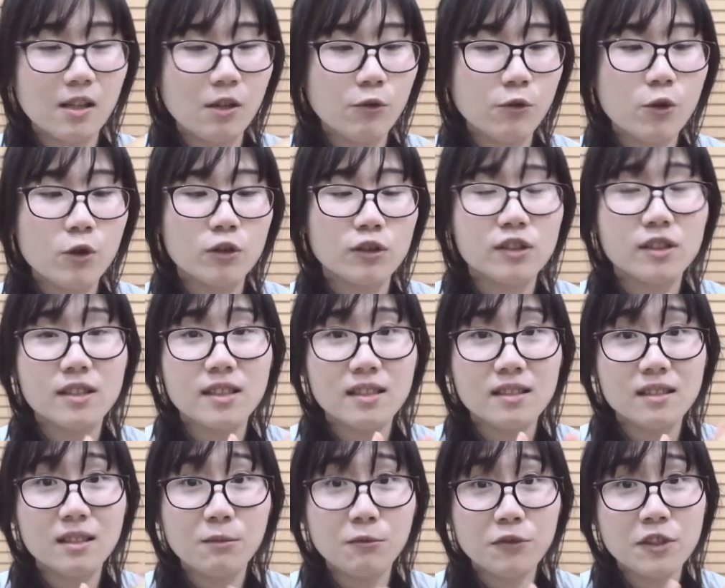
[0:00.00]
of course
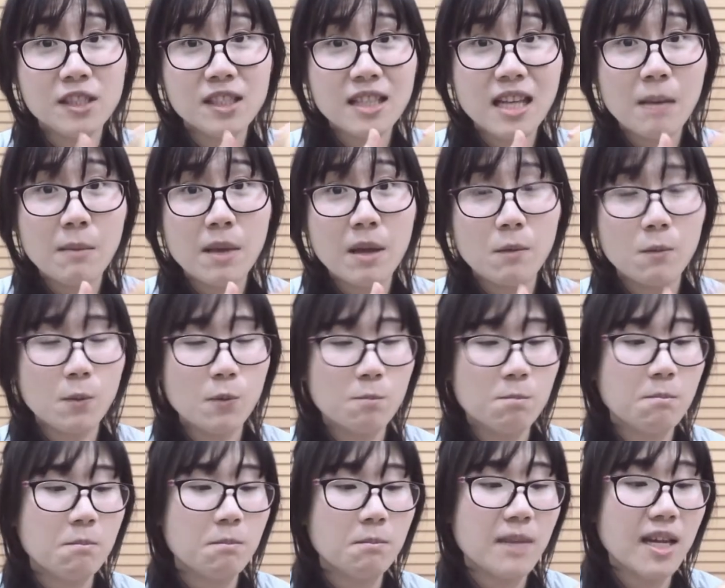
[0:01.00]
it's the first time I
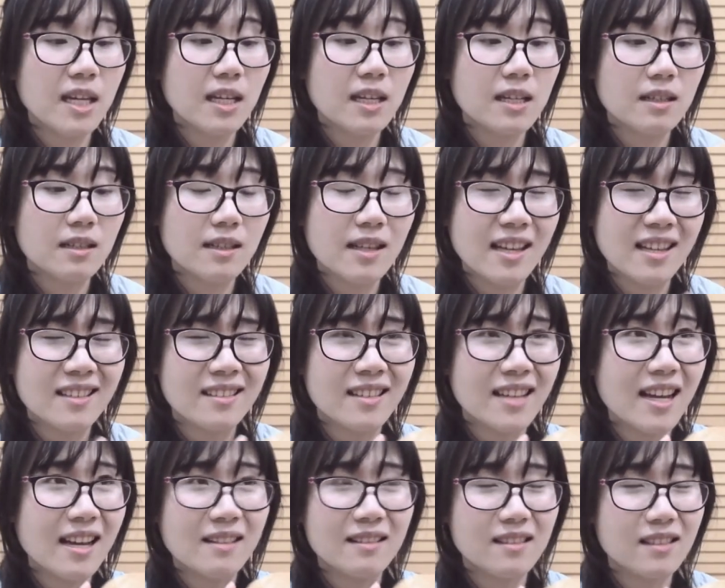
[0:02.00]
made it
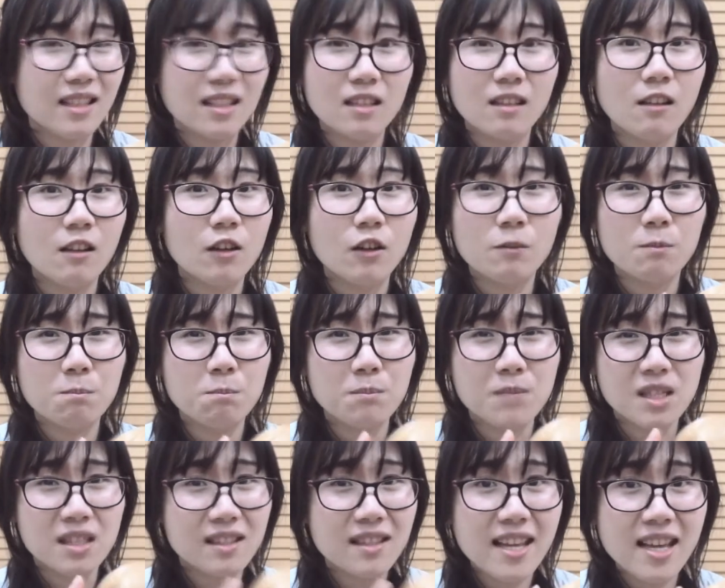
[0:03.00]
and I did a lot of
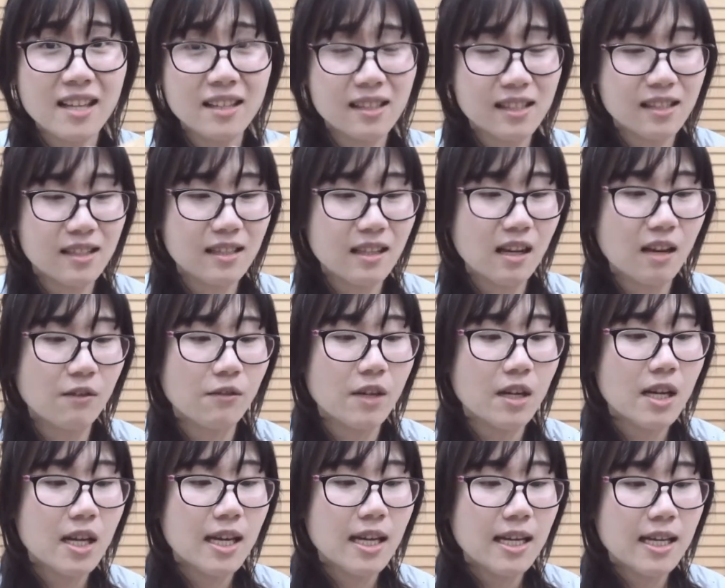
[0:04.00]
mistakes and stuff,
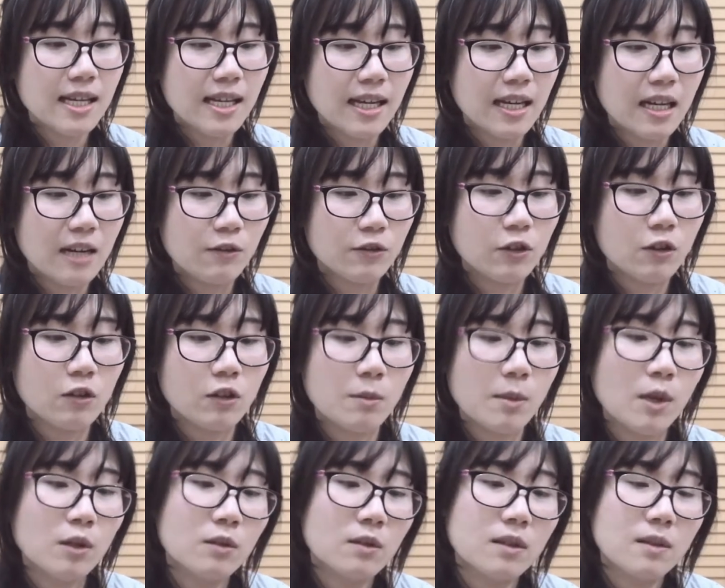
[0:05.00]
and I've thought
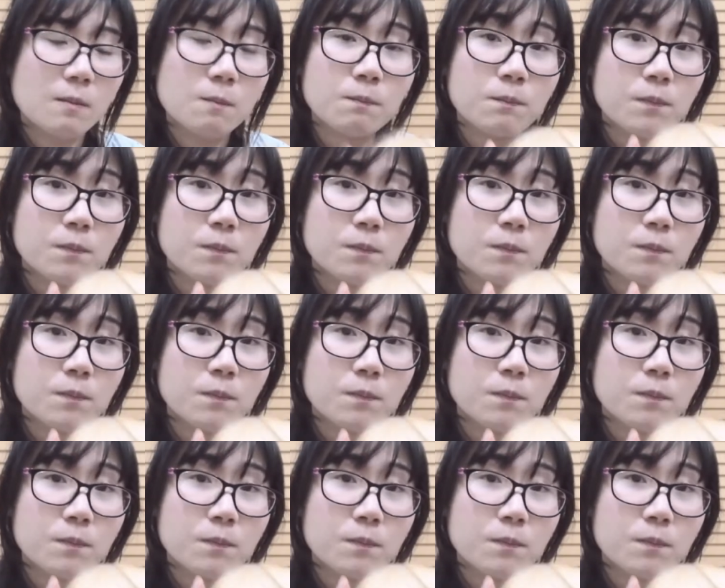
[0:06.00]
about